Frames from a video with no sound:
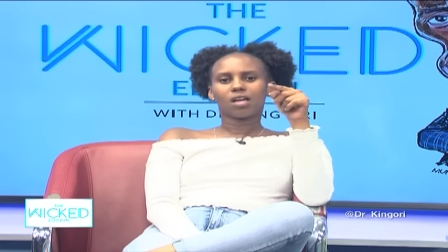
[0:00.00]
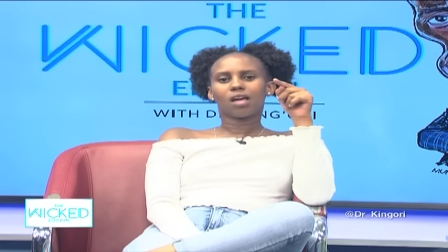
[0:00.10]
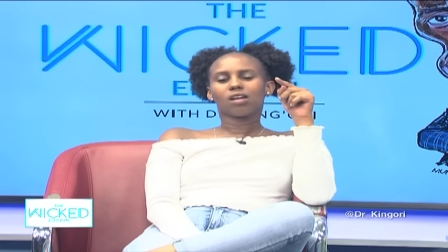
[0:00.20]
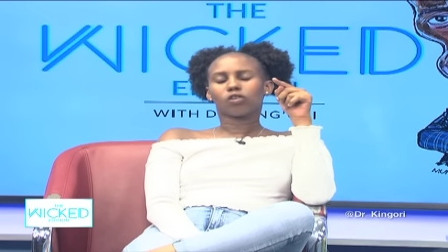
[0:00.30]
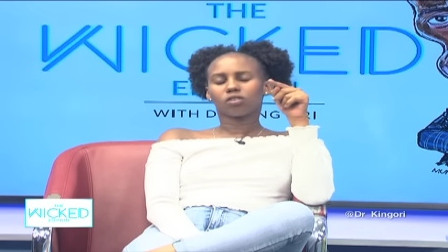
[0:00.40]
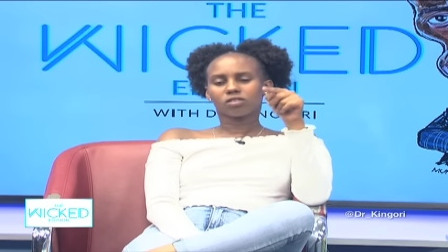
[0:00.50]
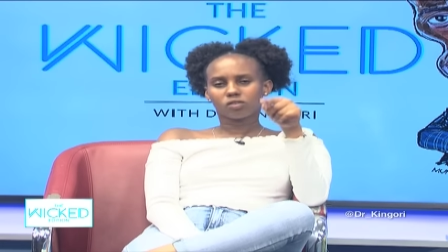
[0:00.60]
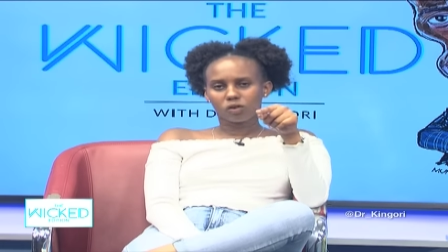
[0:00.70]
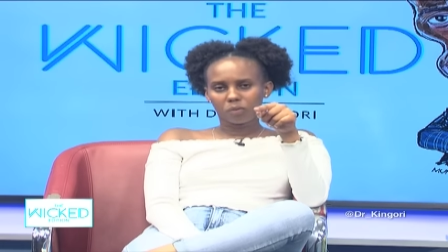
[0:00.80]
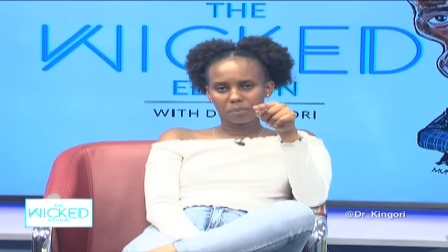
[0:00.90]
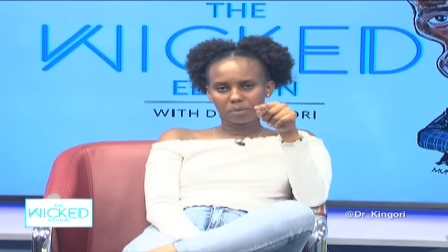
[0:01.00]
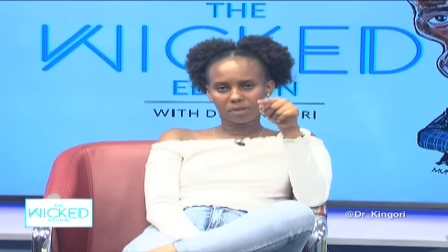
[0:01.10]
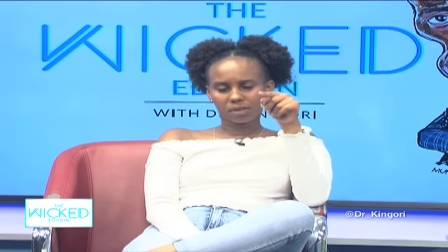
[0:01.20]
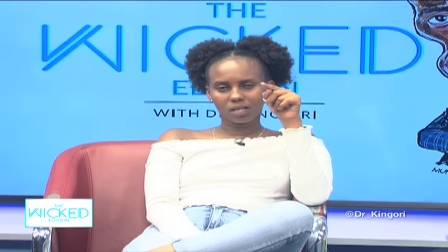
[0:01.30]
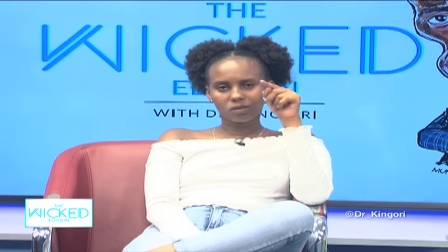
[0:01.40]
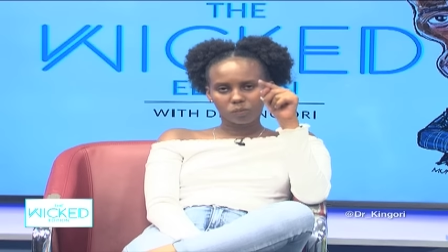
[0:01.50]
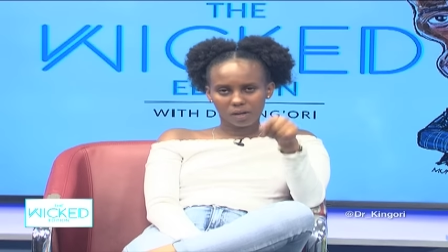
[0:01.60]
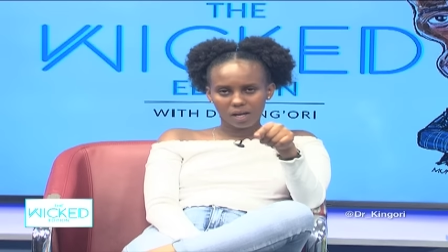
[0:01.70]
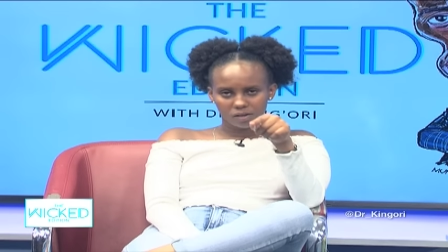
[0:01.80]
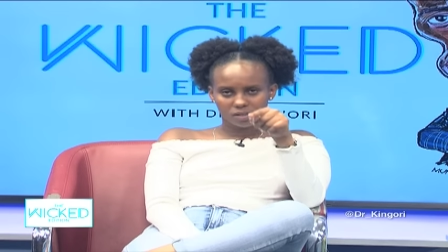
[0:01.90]
and don't stop. That's
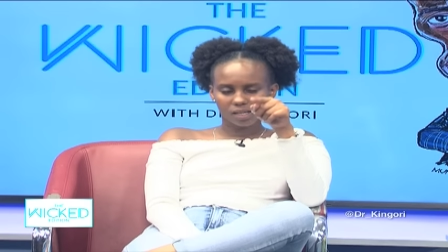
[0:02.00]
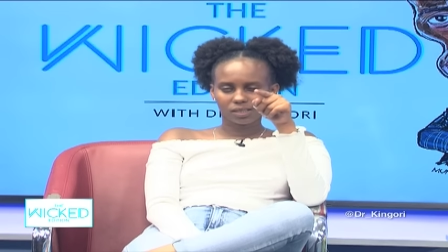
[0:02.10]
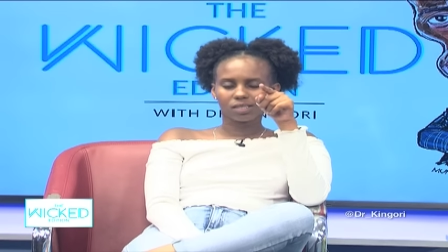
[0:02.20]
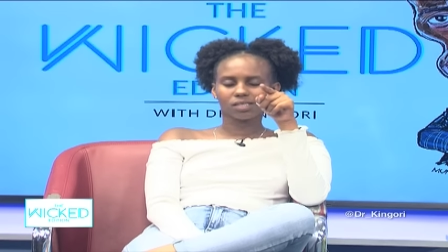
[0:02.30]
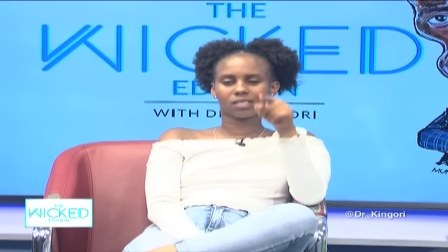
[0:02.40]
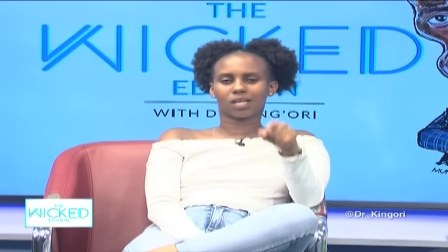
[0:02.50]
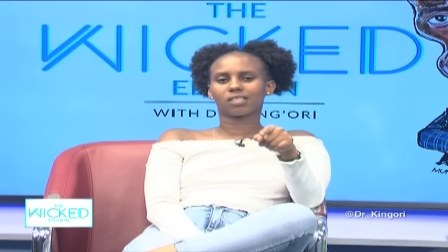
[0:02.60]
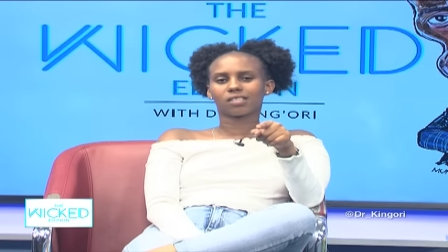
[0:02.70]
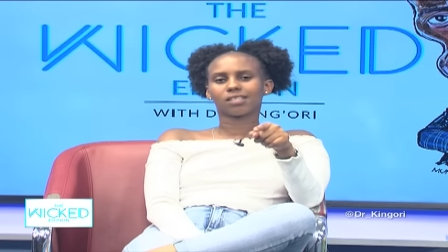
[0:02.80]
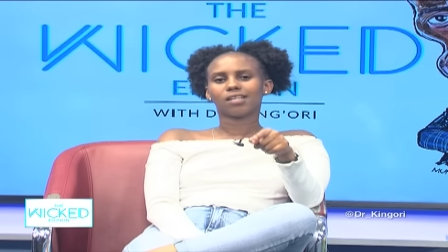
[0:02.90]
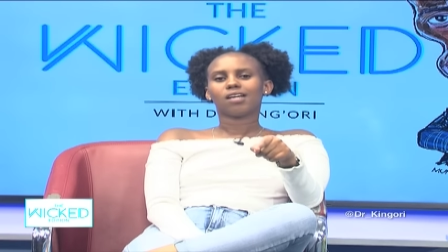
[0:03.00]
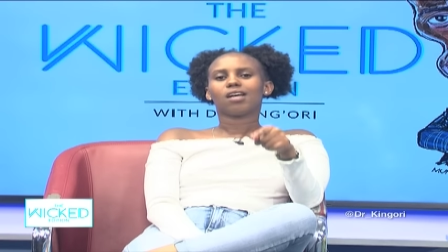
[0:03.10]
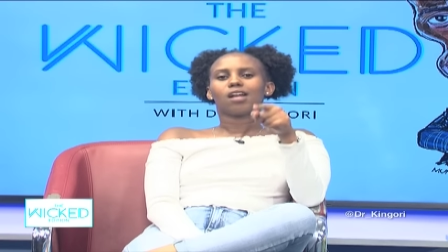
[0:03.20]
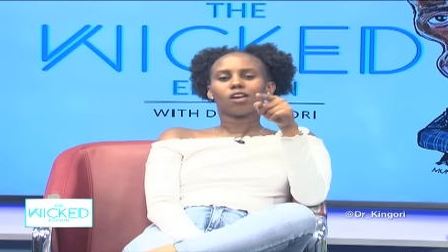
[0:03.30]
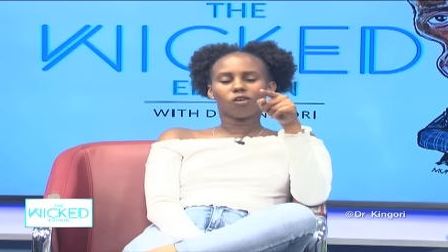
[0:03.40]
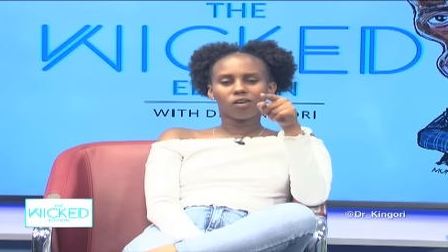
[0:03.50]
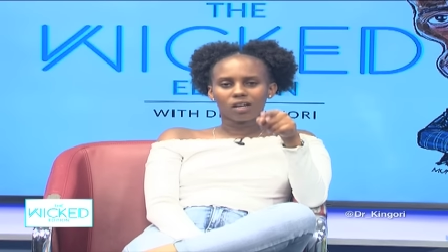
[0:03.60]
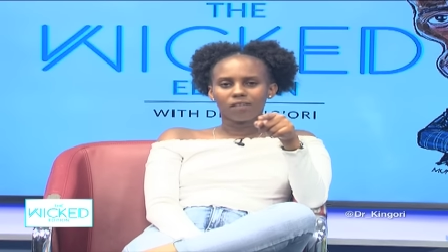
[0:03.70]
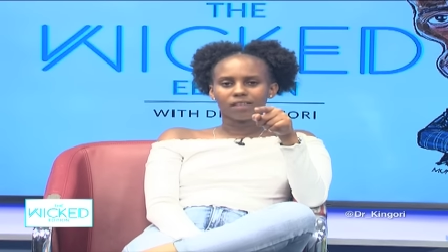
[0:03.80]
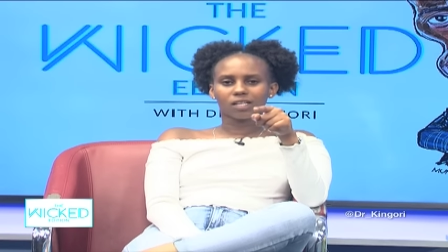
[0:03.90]
where your success is at. Long
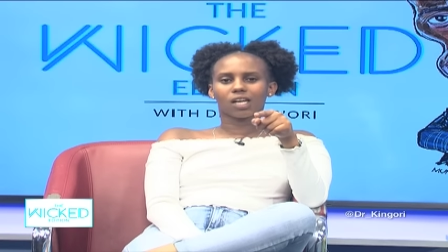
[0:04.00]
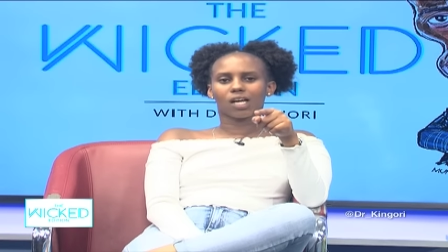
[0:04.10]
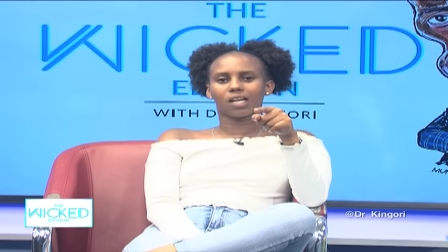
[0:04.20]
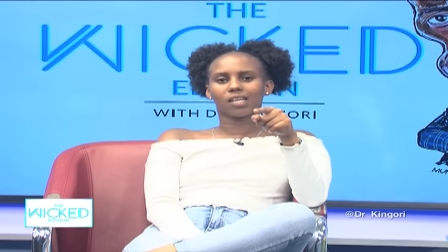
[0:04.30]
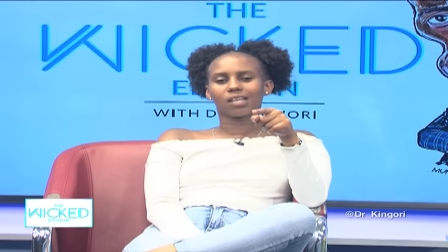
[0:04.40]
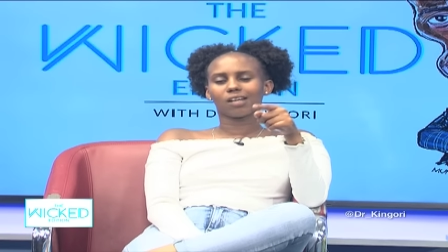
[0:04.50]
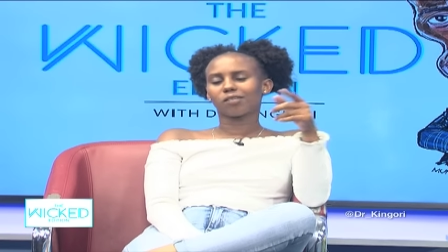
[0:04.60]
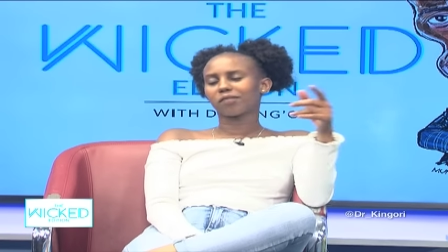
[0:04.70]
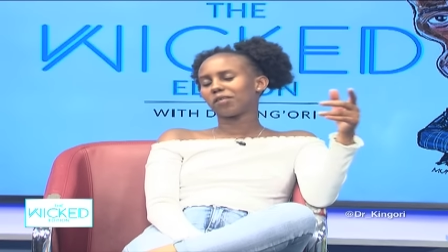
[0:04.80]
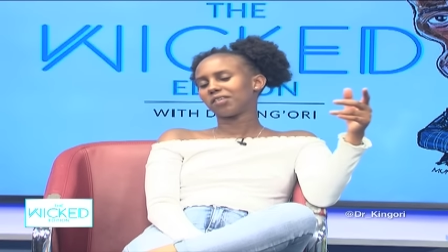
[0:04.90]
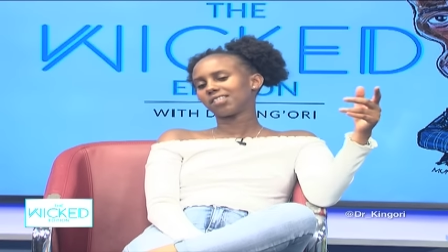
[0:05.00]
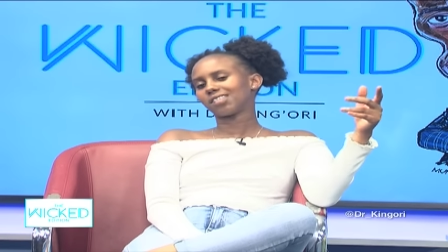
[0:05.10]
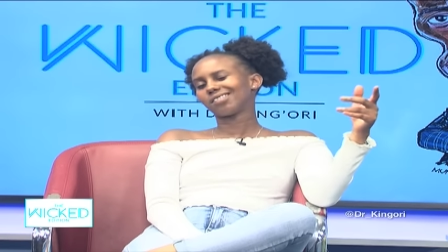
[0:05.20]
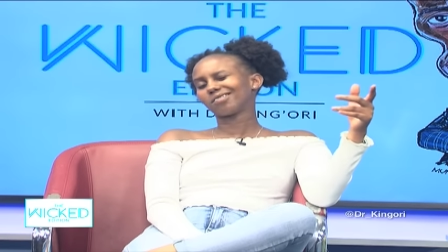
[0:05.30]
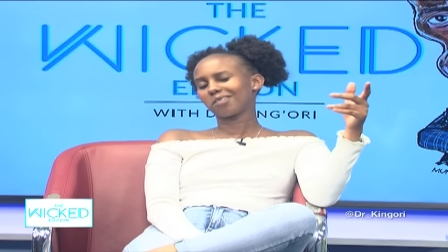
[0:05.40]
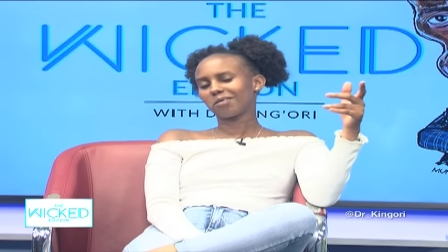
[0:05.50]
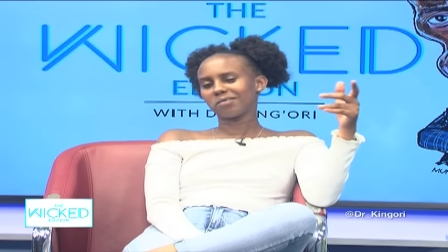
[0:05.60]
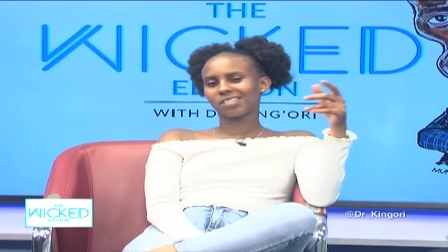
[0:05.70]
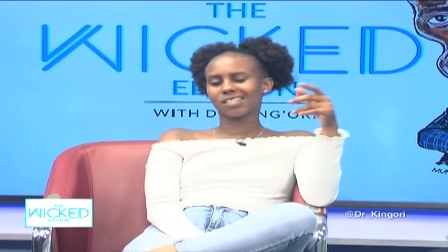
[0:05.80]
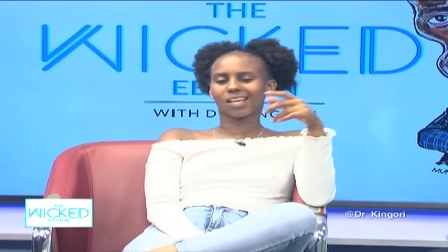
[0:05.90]
live the clan, and of course, we
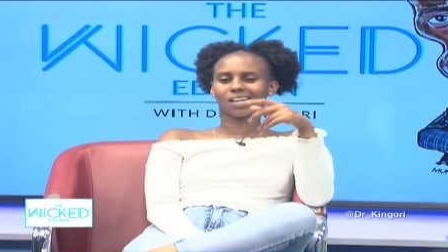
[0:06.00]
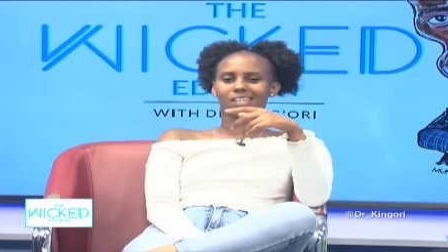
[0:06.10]
strike it